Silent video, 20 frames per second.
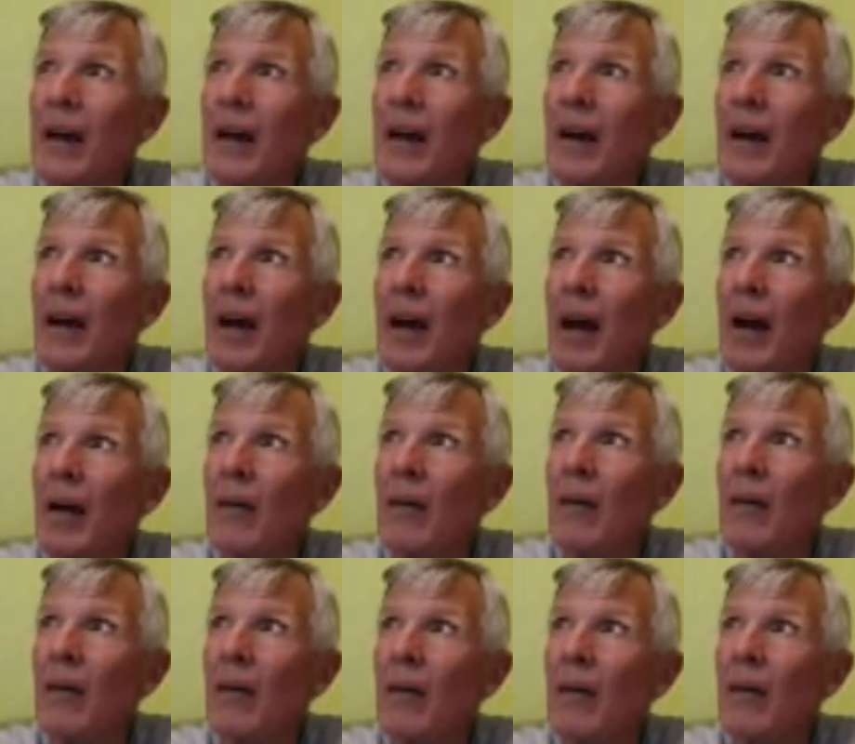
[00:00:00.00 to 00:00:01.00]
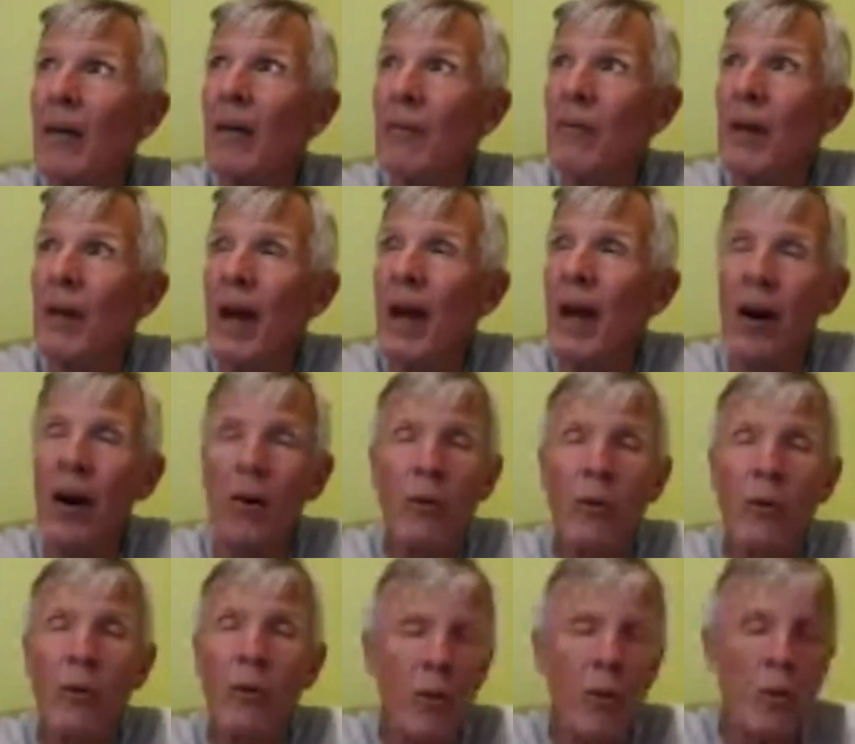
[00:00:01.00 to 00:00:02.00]
we, in your opinion,
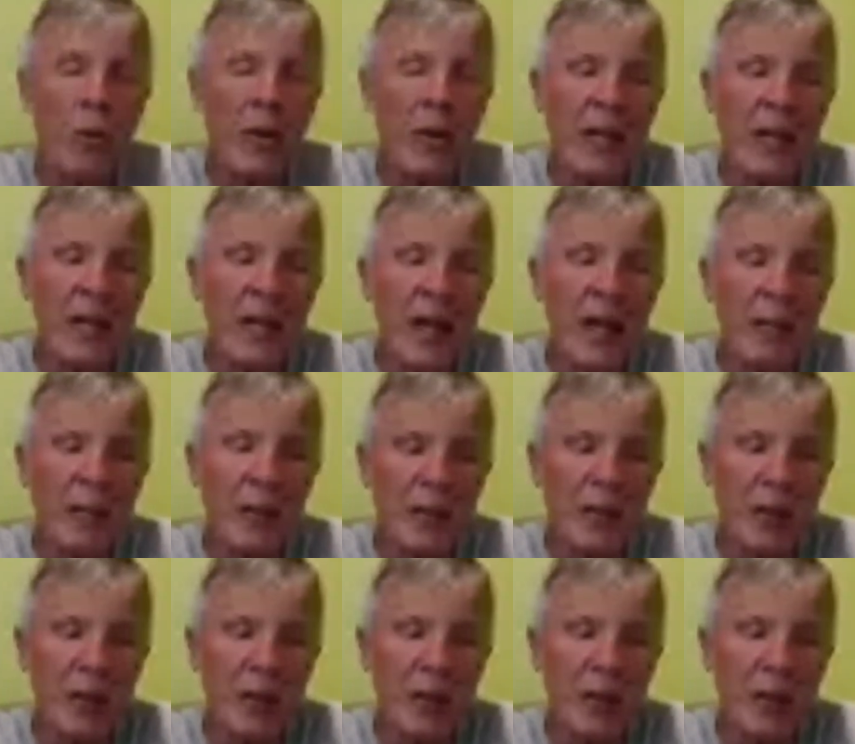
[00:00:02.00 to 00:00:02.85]
what's the